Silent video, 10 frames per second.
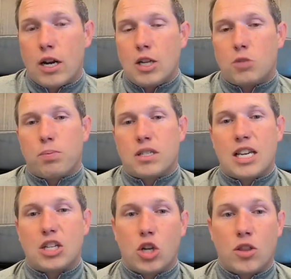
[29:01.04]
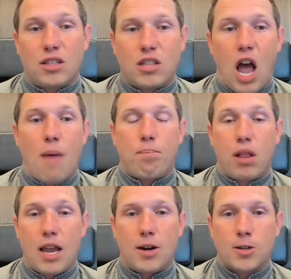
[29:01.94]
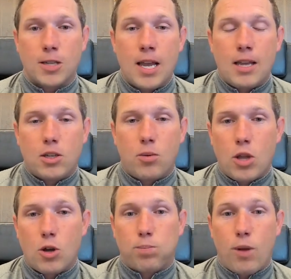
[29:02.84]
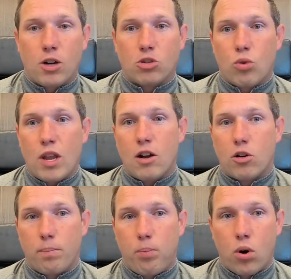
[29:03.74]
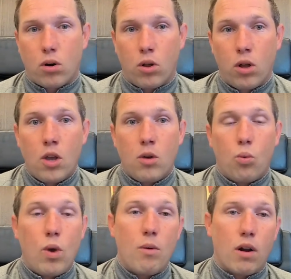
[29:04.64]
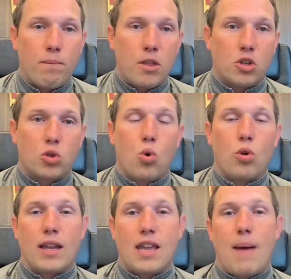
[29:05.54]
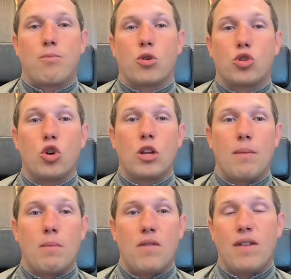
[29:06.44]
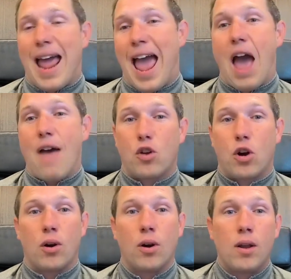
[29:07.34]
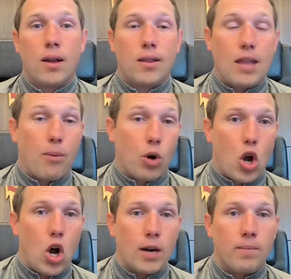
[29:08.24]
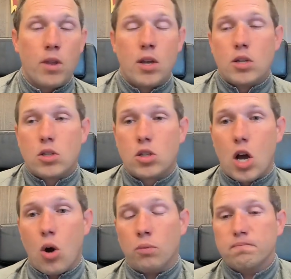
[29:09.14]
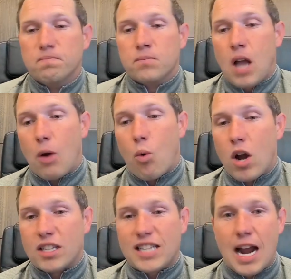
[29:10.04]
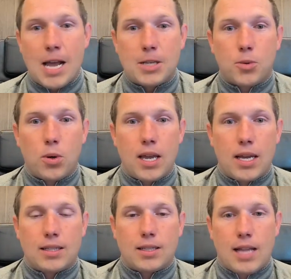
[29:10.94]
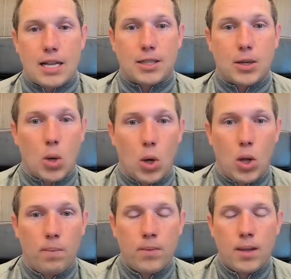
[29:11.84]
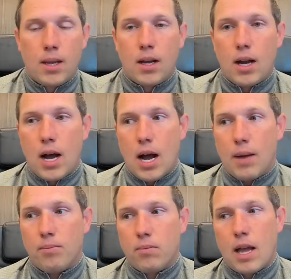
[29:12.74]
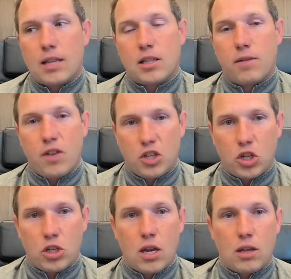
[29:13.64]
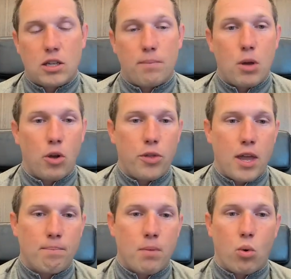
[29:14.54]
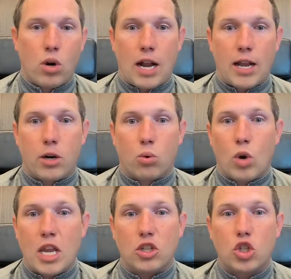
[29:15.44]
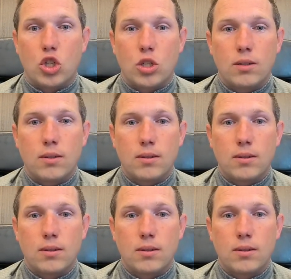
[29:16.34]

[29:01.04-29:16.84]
at each position the top players. So when those players re-enter the portal, we would have been the school that kept recruiting them even after they were gone. So I want to sign high school kids. That's the goal. That's the vision to build them, but we're not going to reach